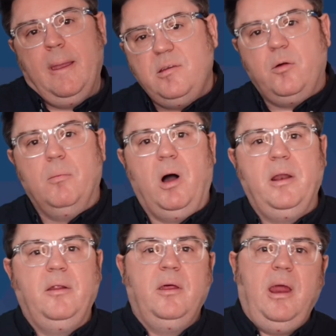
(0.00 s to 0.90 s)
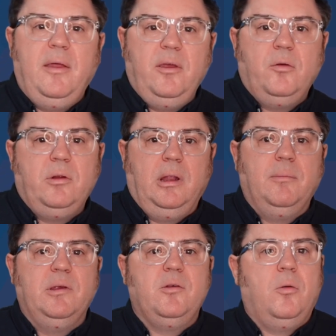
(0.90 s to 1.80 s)
This is a reminder that ethical
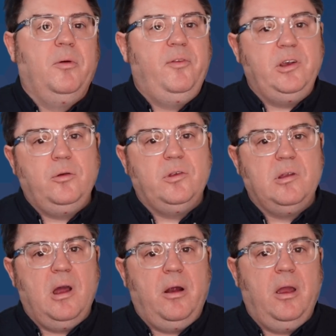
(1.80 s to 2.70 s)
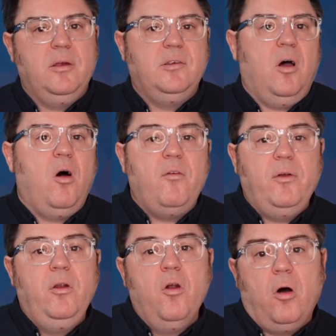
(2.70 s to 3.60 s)
dilemmas or professional scenarios are
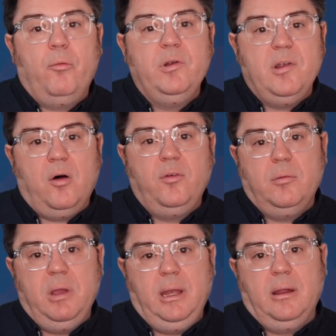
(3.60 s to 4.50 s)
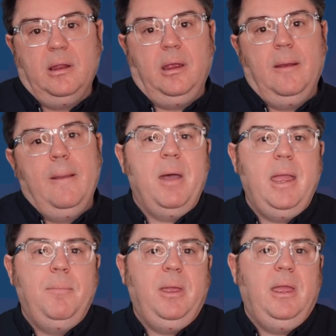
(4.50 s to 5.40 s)
often not resolved immediately. There
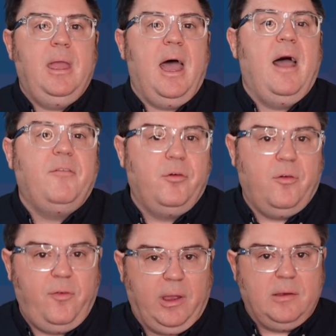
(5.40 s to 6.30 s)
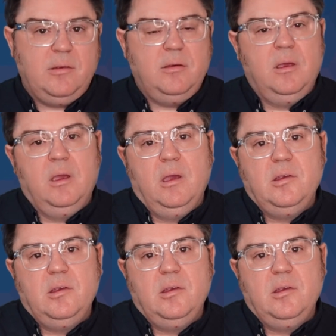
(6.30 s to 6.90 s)
may be after effects.